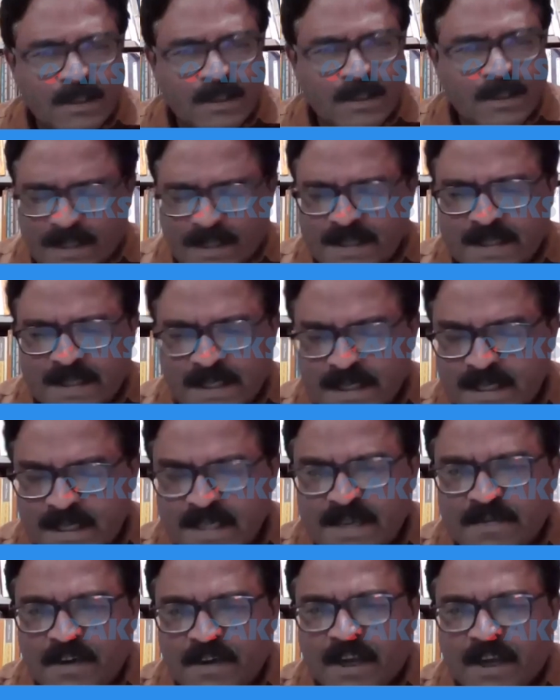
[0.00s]
Since this
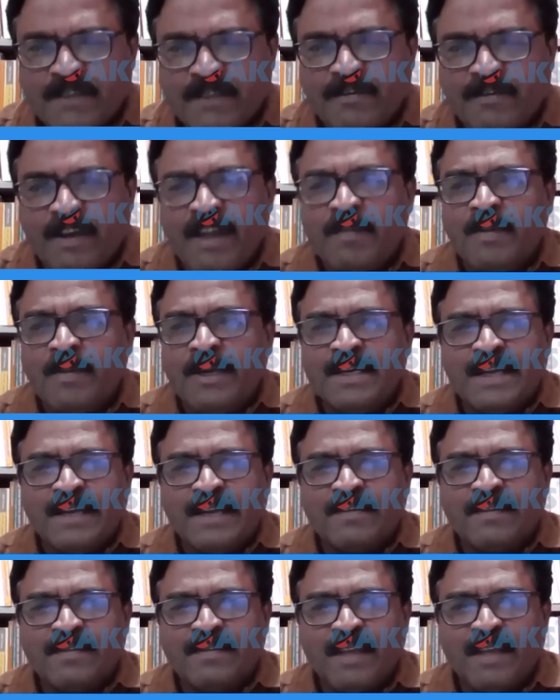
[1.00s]
is a 45-minute
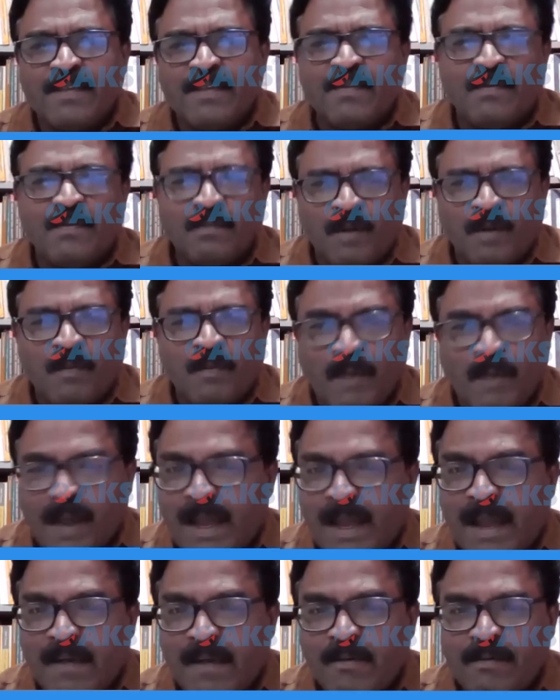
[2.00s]
exercise, we
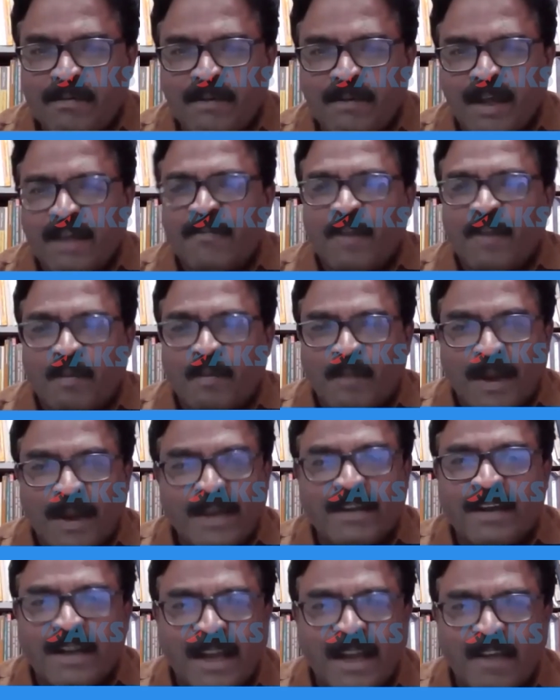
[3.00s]
may have or we
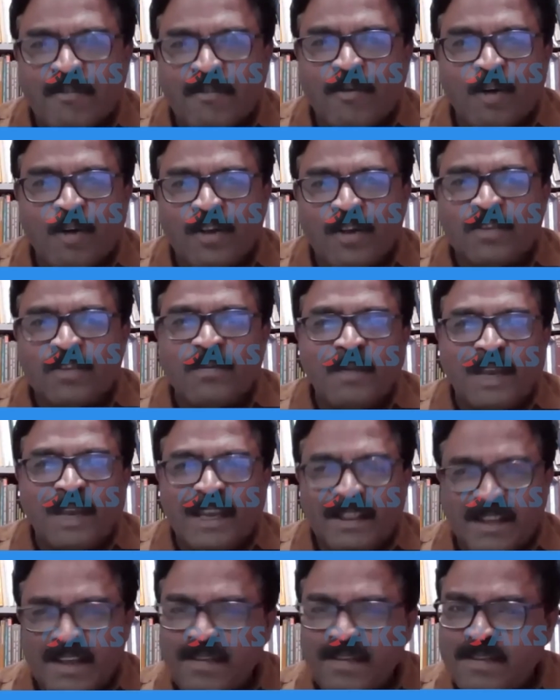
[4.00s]
might not have focused
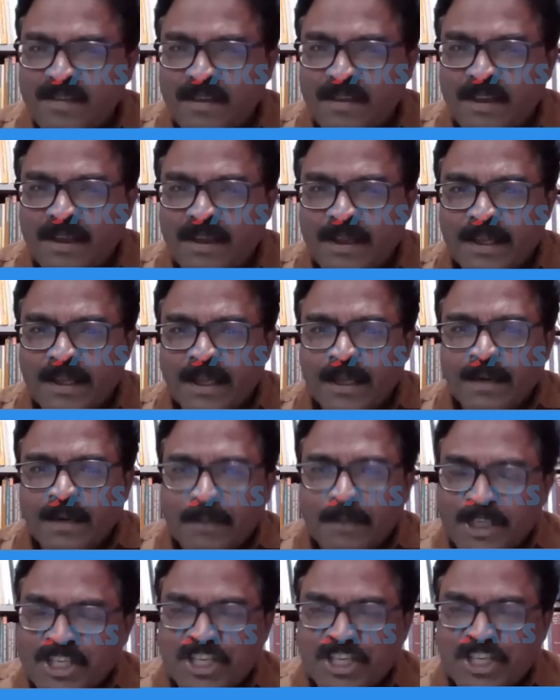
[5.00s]
many things,
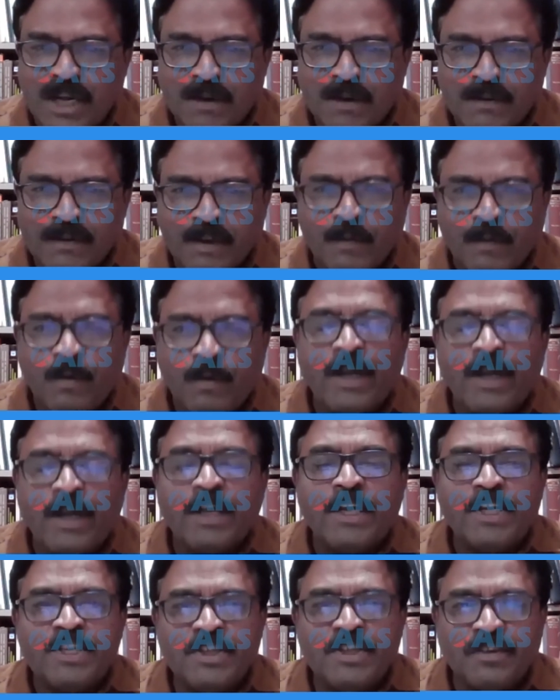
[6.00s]
but still, the
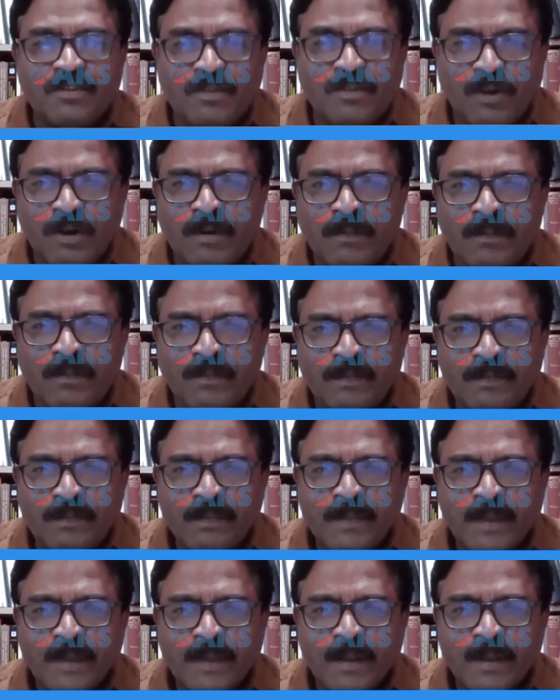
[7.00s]
orientation is good.
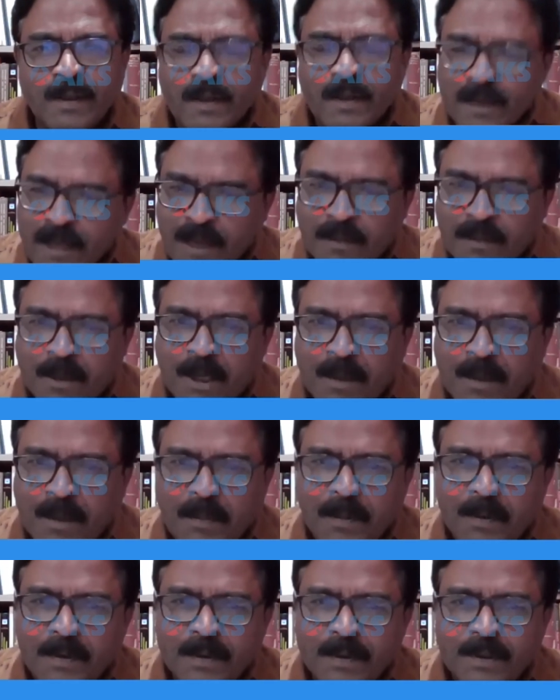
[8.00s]
Keep it
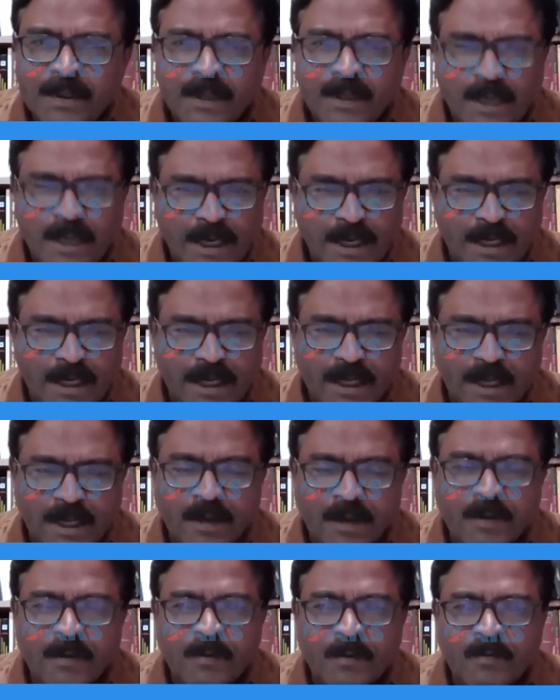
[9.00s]
up and
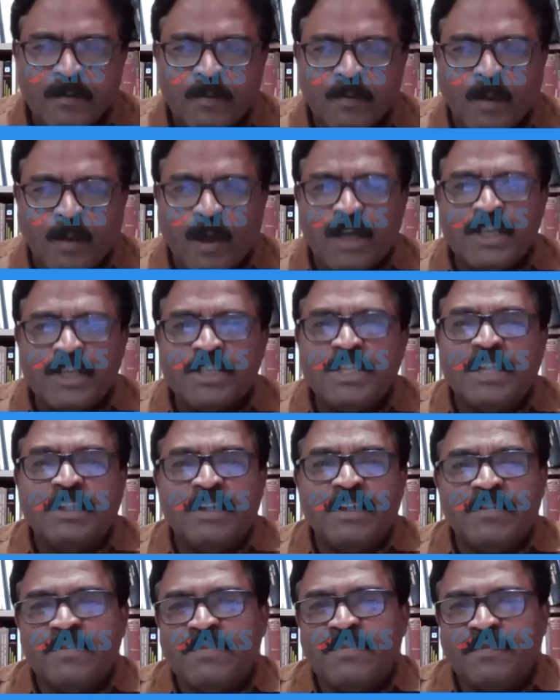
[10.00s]
polish the
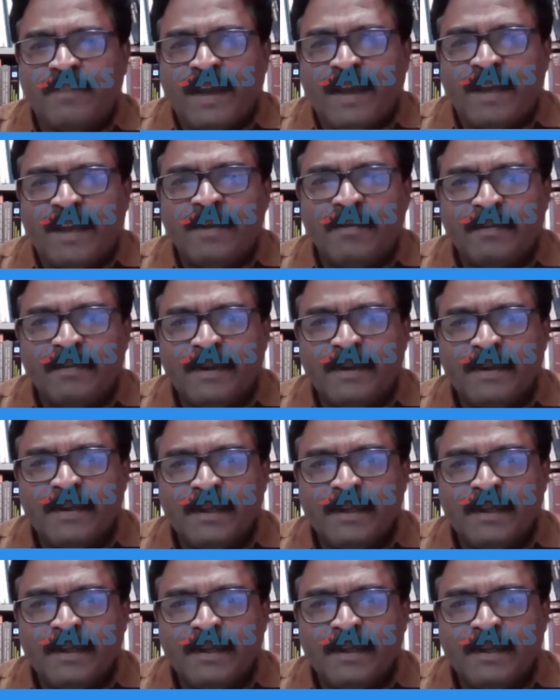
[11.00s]
things fine.